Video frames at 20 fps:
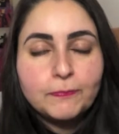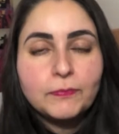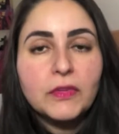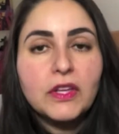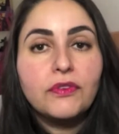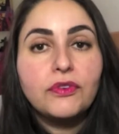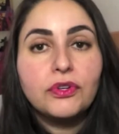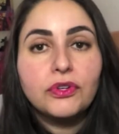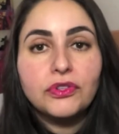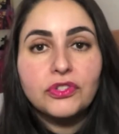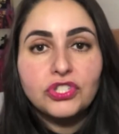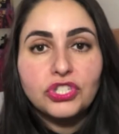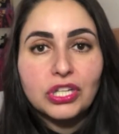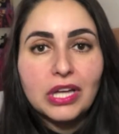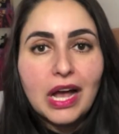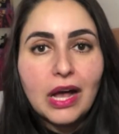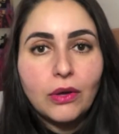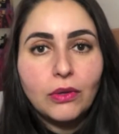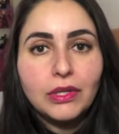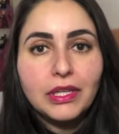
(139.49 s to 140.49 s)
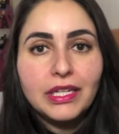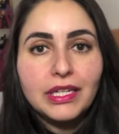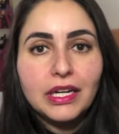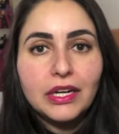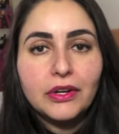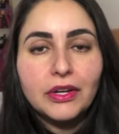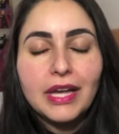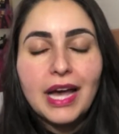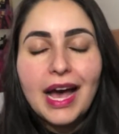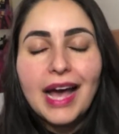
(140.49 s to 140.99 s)
If you're in the Chicagoland
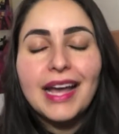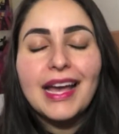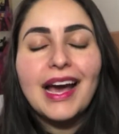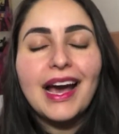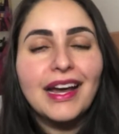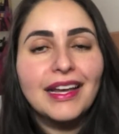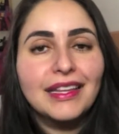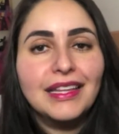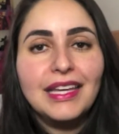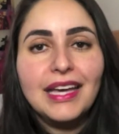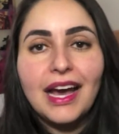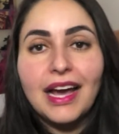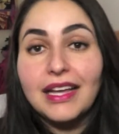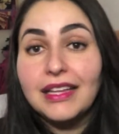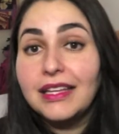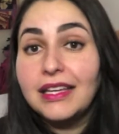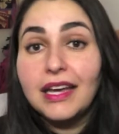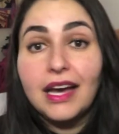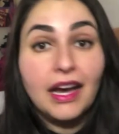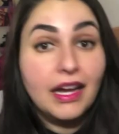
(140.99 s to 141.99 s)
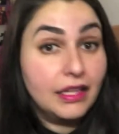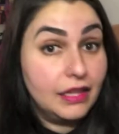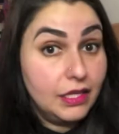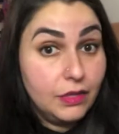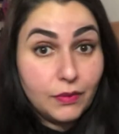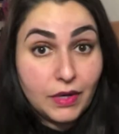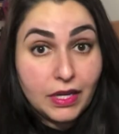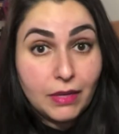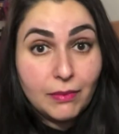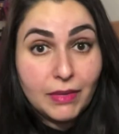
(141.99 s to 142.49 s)
area, I highly, highly, highly
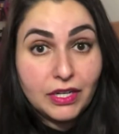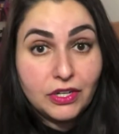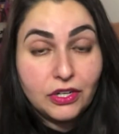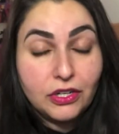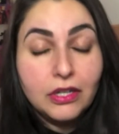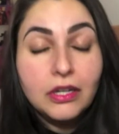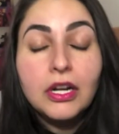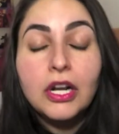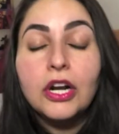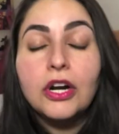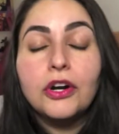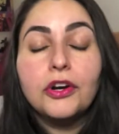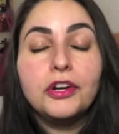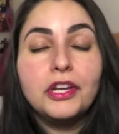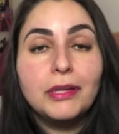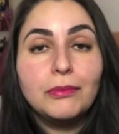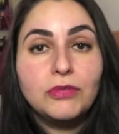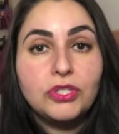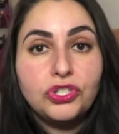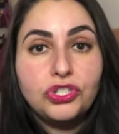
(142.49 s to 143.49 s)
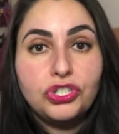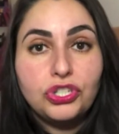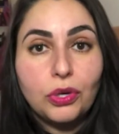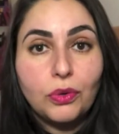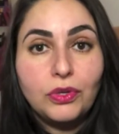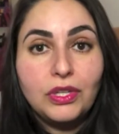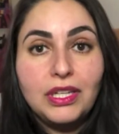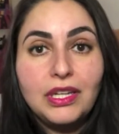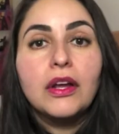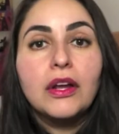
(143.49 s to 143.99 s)
recommend her. Her name is
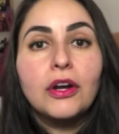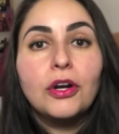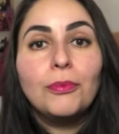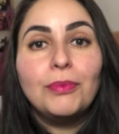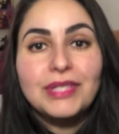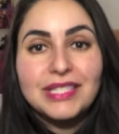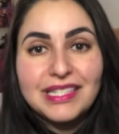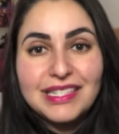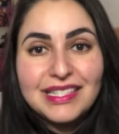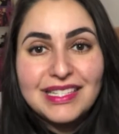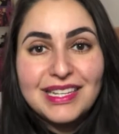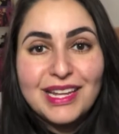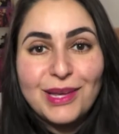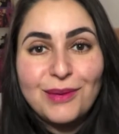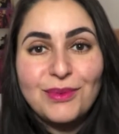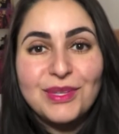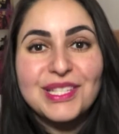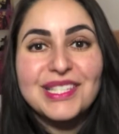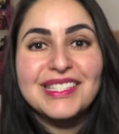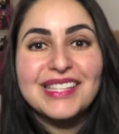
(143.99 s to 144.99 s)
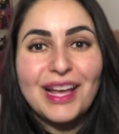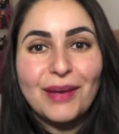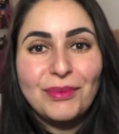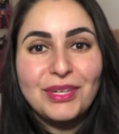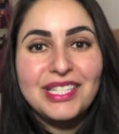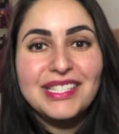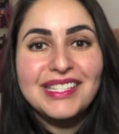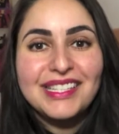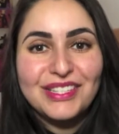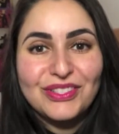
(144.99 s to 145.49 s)
Jodi. Her business name is
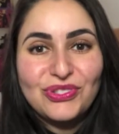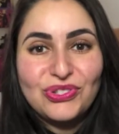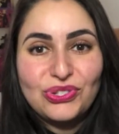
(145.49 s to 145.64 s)
Sabi Skin